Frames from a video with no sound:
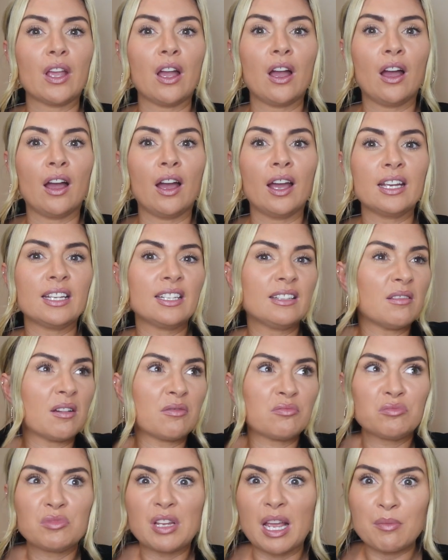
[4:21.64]

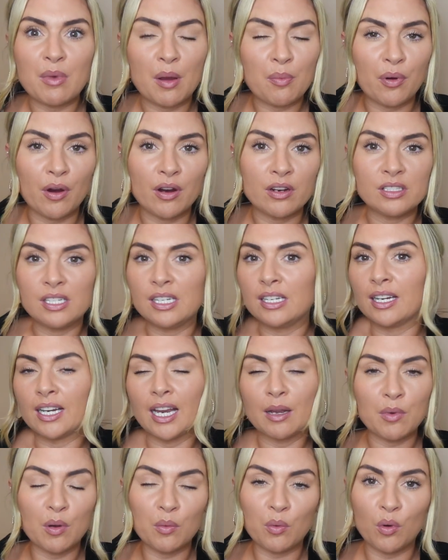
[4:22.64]
I get my protein, I
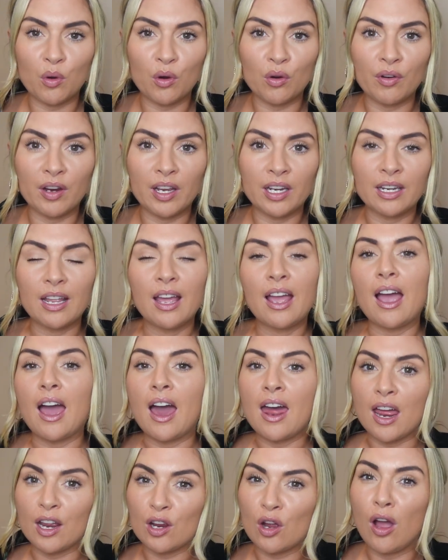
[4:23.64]
get my water in, and
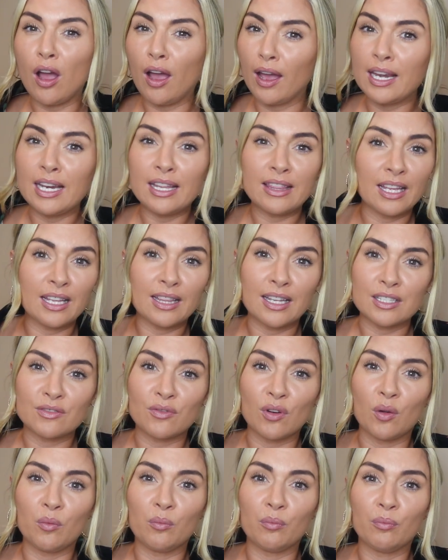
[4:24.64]
I highly think that's
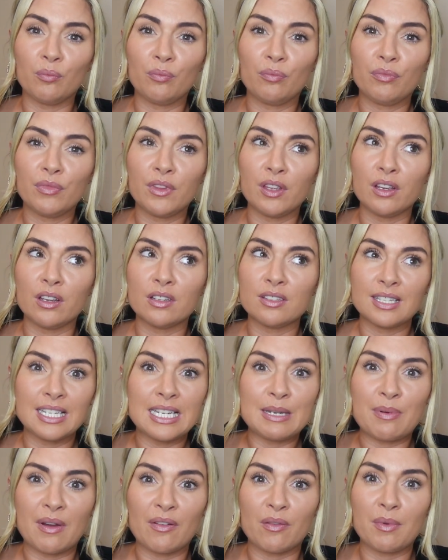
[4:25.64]
from the
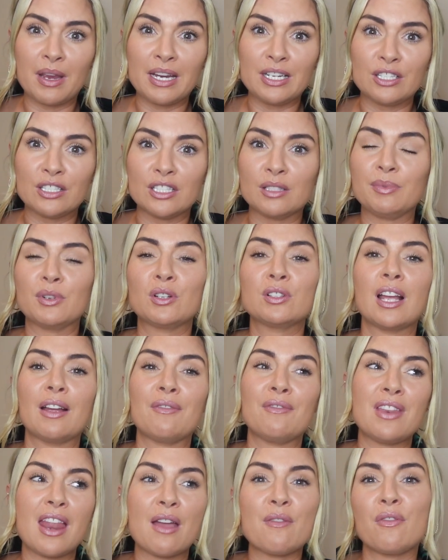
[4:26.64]
sleep affirmations because
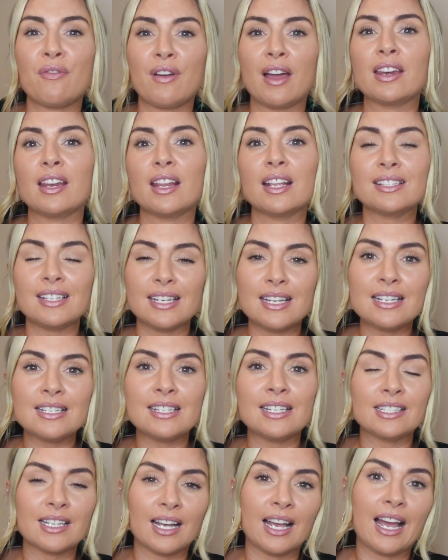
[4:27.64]
I've never found it as
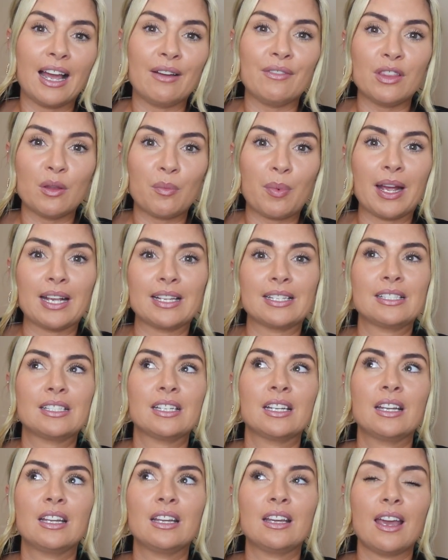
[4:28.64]
easy as I have in the
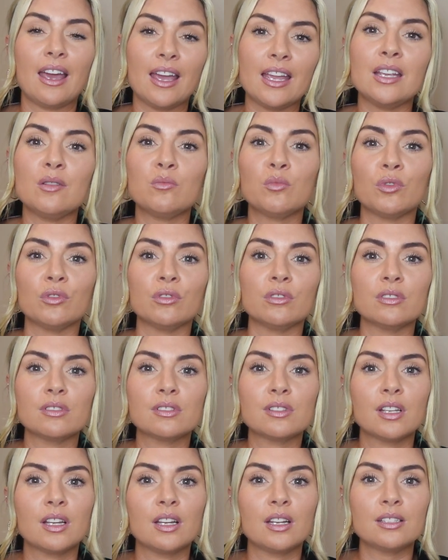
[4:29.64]
past 8
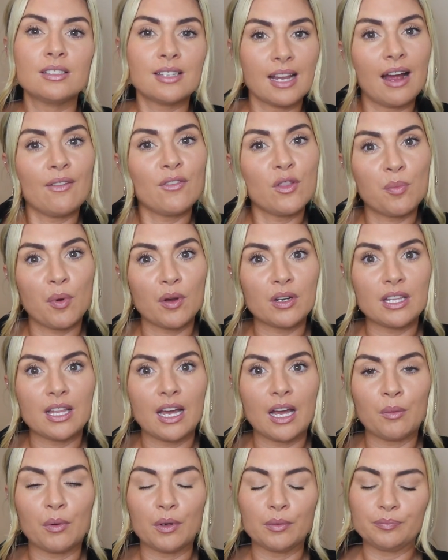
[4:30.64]
months to have the body
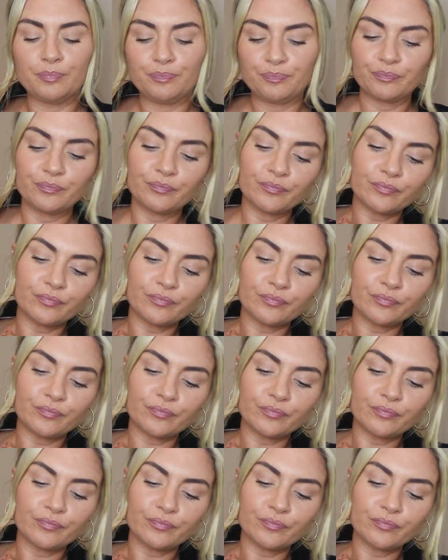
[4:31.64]
that I want.